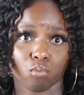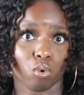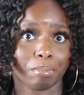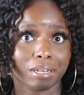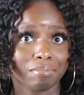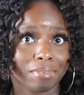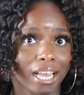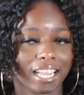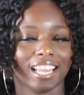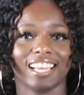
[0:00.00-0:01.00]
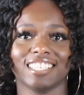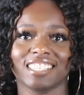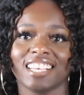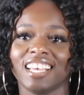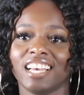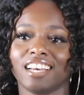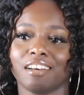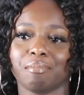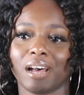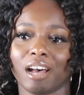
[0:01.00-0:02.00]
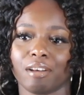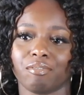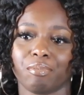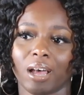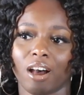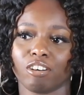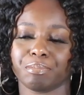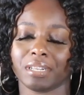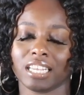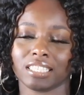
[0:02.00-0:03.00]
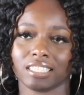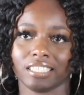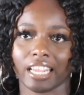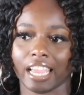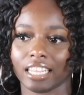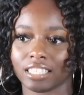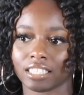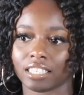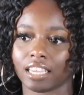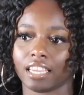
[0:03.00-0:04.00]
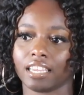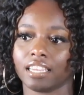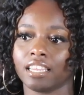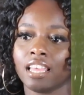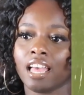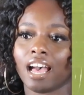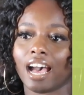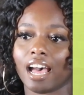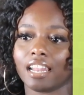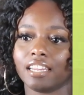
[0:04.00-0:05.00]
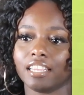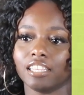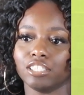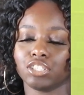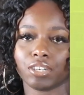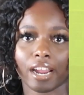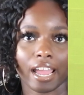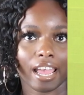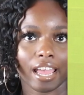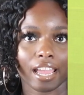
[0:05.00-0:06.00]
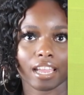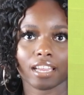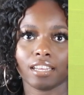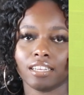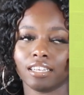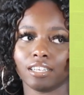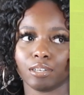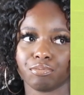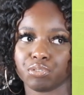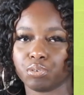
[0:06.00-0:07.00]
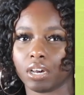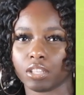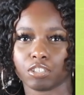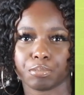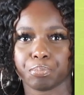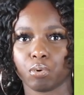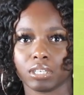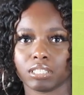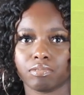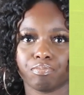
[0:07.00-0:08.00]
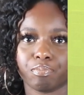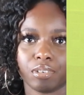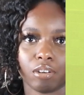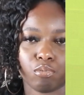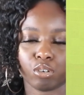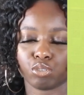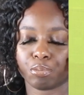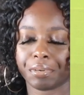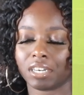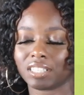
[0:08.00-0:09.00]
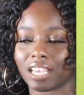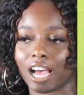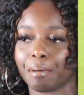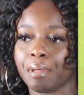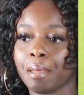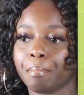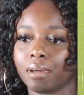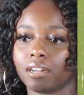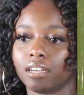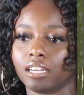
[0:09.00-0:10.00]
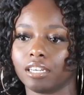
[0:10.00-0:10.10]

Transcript: woman, I guess. I've always been into dancing. I did track, a few other sports, you know, for a short period of time, but